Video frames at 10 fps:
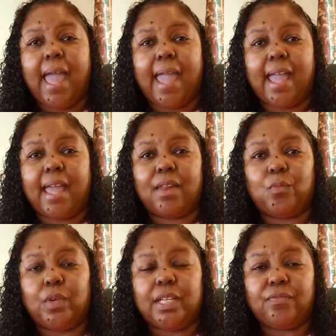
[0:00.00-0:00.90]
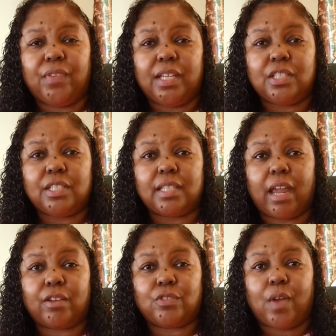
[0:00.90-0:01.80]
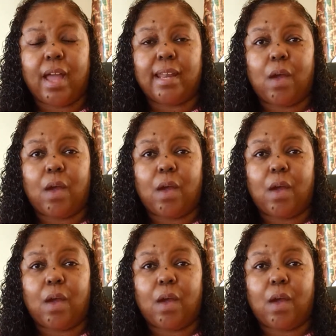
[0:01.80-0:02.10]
And when it finishes air drying,